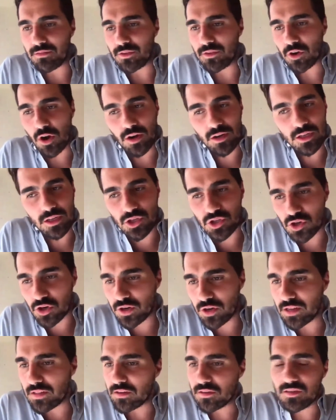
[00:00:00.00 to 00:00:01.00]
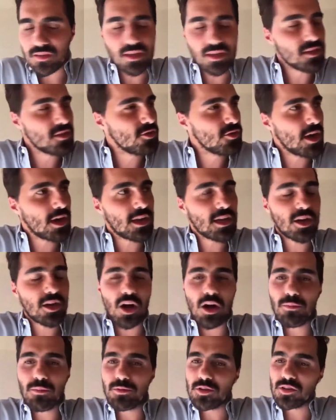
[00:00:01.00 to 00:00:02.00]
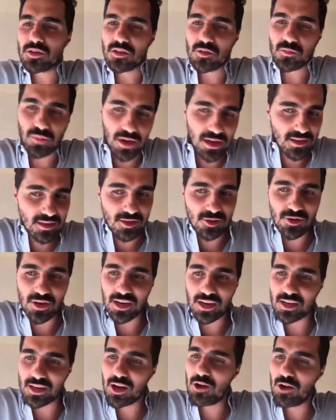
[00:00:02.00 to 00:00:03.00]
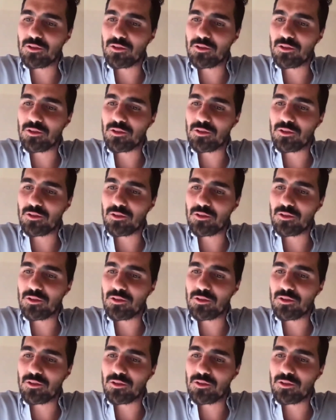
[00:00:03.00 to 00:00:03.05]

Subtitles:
You're on a journey. There's things you got to accomplish. There's places you got to go.